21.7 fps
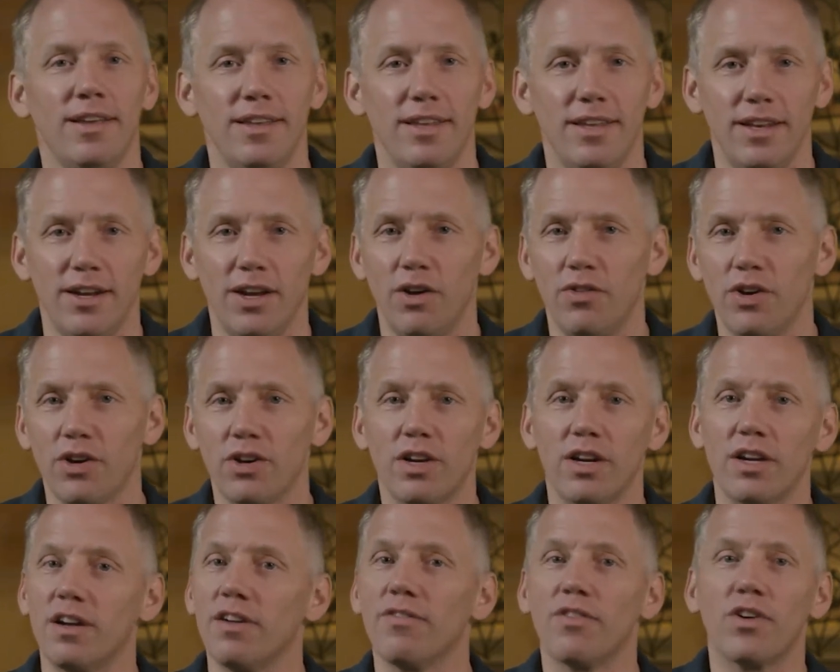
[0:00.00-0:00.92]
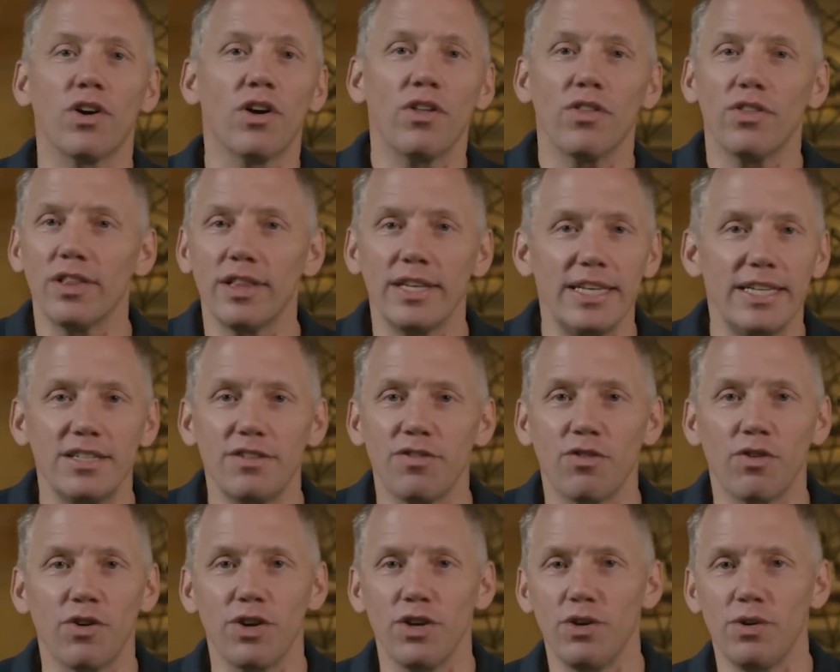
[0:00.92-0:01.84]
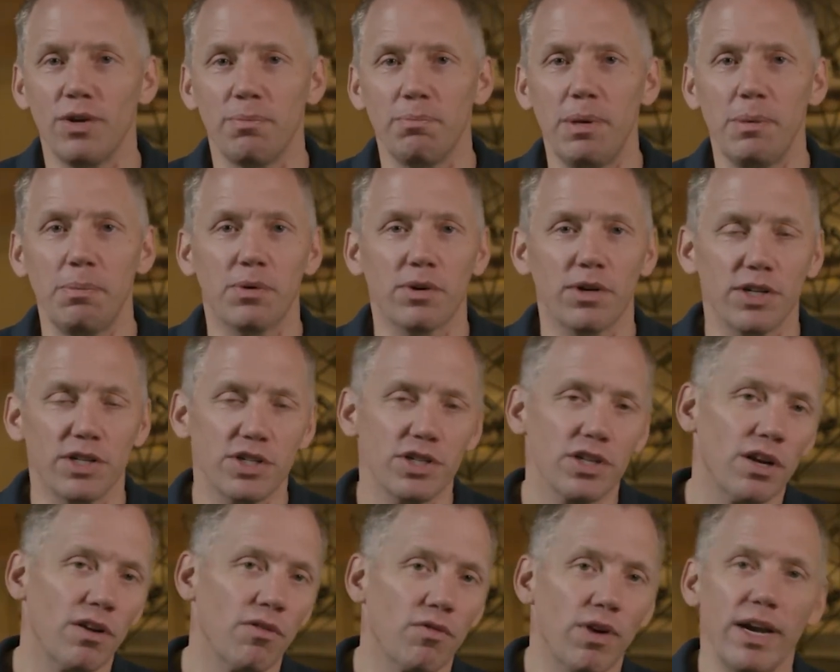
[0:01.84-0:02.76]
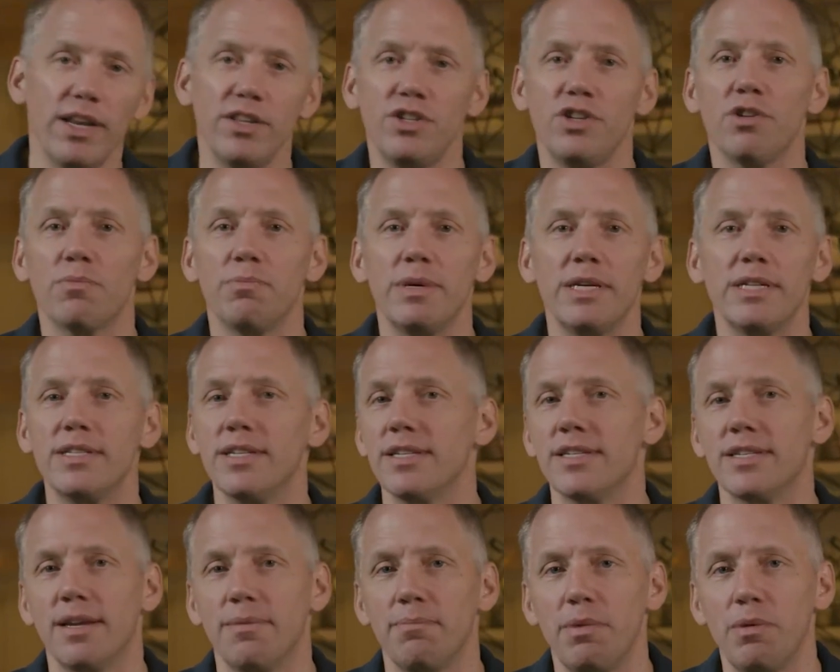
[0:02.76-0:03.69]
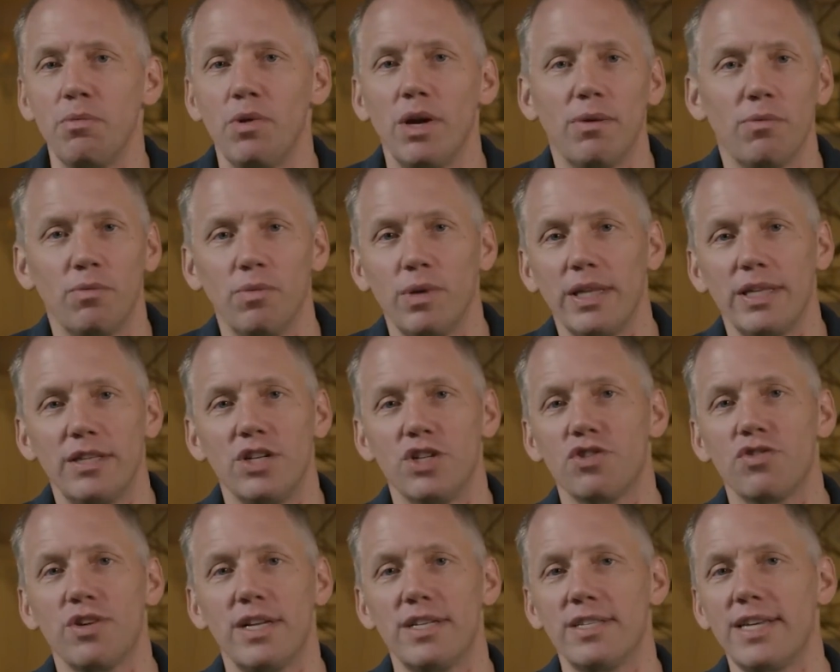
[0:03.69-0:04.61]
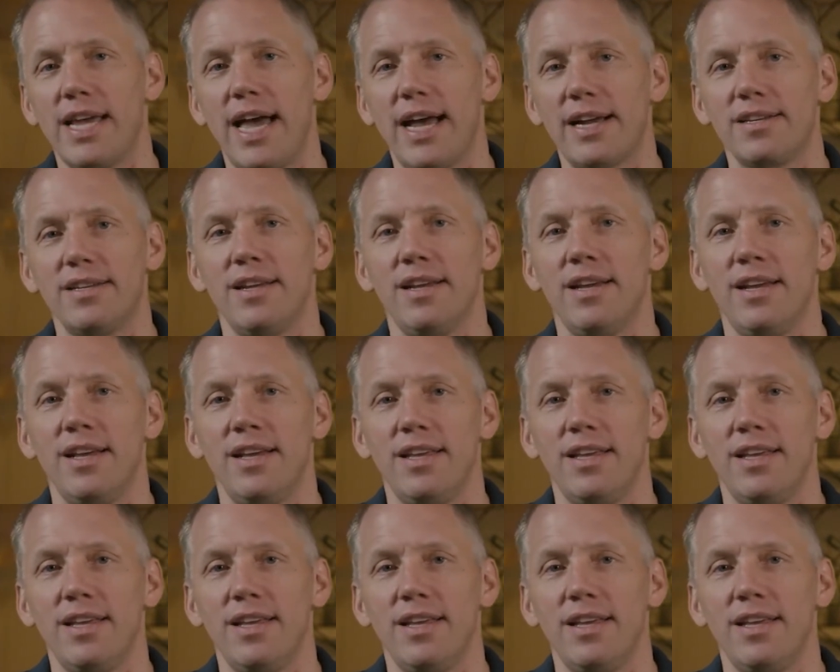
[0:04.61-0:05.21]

you know, they're gonna convert all the leads for you and people are just gonna run into your business and be well, willing to transact,